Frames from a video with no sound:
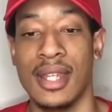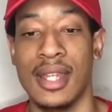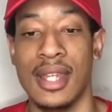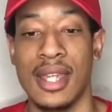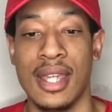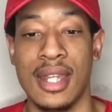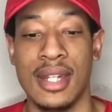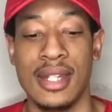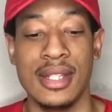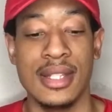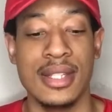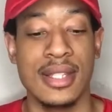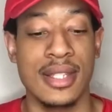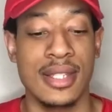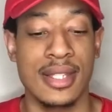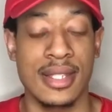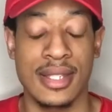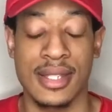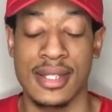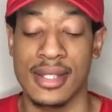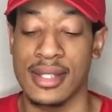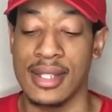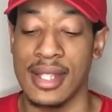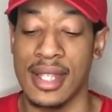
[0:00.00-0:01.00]
And
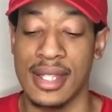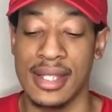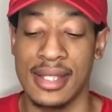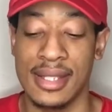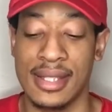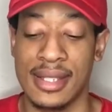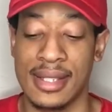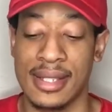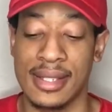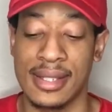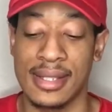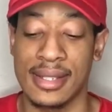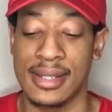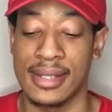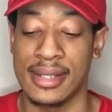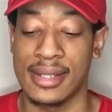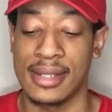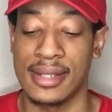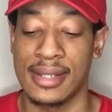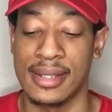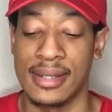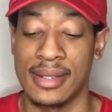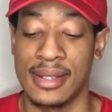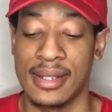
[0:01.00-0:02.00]
it's like,
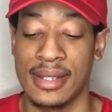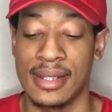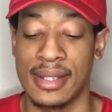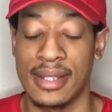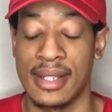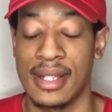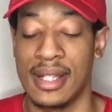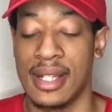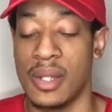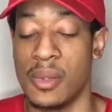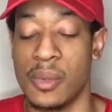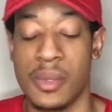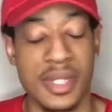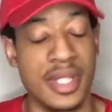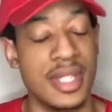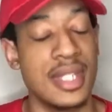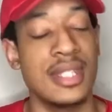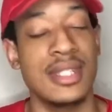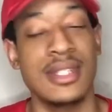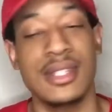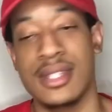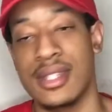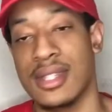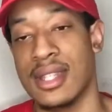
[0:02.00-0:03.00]
well,
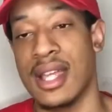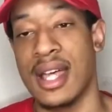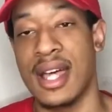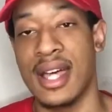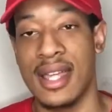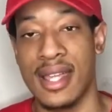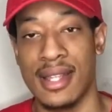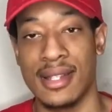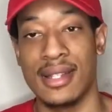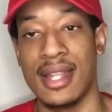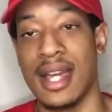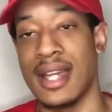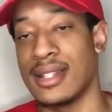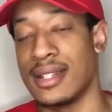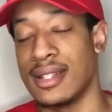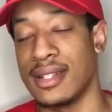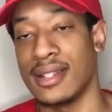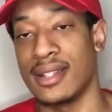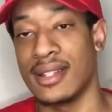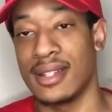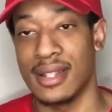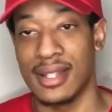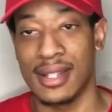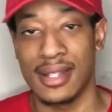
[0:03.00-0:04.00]
since I
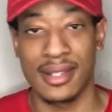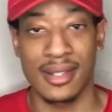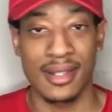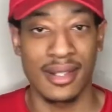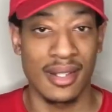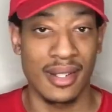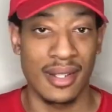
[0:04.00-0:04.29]
didn't get